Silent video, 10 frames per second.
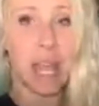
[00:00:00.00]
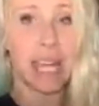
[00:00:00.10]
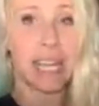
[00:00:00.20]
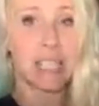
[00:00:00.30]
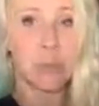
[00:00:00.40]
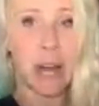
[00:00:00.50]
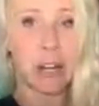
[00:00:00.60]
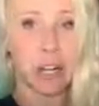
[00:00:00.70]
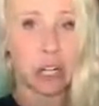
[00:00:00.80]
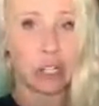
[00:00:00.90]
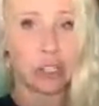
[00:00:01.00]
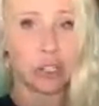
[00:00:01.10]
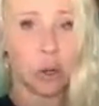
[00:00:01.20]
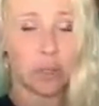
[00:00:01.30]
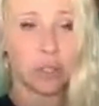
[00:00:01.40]
It gets better.
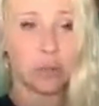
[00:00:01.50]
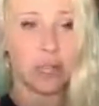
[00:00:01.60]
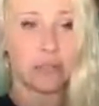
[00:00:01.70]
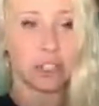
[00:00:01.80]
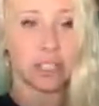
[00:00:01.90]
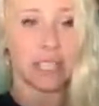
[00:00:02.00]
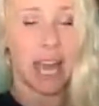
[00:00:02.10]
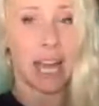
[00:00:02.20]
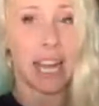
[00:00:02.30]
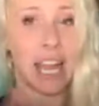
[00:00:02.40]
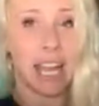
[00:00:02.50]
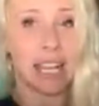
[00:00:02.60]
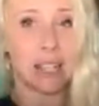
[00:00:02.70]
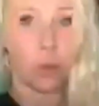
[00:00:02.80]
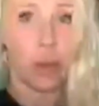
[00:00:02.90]
Don't you leave just yet.
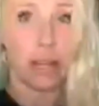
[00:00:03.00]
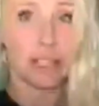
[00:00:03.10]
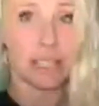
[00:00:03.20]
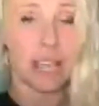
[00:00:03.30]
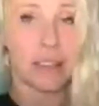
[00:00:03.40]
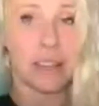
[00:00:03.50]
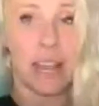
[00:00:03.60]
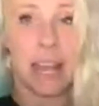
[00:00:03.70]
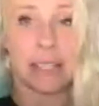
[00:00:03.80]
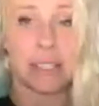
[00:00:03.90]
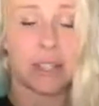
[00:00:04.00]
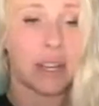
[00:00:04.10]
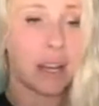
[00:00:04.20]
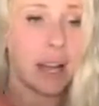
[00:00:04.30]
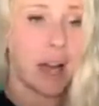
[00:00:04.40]
It, the best is at the end.
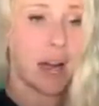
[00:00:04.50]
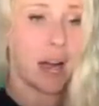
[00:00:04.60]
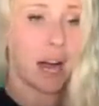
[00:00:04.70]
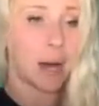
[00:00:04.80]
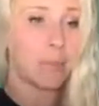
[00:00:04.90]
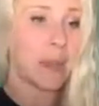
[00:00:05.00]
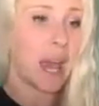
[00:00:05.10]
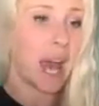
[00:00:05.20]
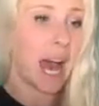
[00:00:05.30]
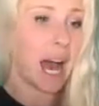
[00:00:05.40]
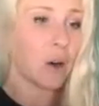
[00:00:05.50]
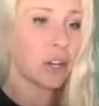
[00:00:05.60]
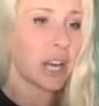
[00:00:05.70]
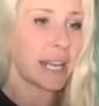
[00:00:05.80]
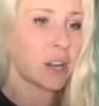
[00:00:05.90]
Um, how
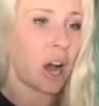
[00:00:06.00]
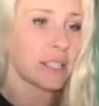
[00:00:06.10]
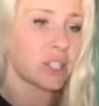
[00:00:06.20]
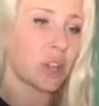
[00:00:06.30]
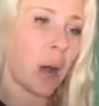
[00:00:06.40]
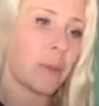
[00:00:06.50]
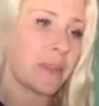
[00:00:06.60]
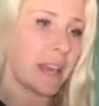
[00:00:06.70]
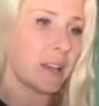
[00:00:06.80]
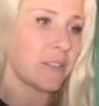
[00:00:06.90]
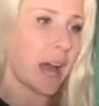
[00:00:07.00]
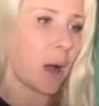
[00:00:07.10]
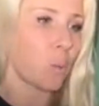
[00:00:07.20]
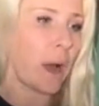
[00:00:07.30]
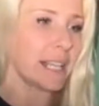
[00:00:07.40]
could I not stop and think of
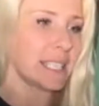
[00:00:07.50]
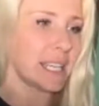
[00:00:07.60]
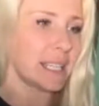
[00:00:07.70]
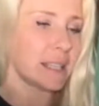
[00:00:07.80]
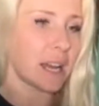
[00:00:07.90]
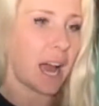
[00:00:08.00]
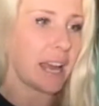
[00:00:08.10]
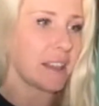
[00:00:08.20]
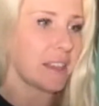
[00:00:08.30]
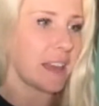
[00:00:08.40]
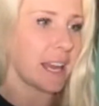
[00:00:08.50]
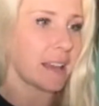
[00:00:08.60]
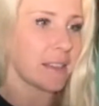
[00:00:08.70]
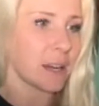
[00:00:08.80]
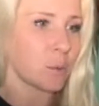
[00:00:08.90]
that? Why did I
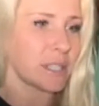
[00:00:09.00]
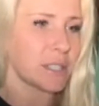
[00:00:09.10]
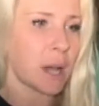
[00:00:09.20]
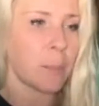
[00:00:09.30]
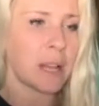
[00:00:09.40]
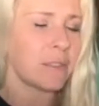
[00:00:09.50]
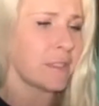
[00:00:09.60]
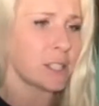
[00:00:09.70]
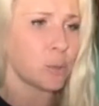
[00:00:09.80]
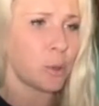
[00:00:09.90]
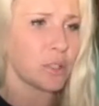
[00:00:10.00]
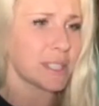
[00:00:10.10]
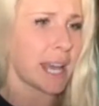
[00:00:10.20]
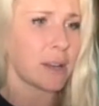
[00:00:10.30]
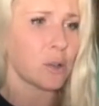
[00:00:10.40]
think there was some invisible
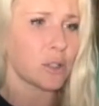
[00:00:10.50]
psycho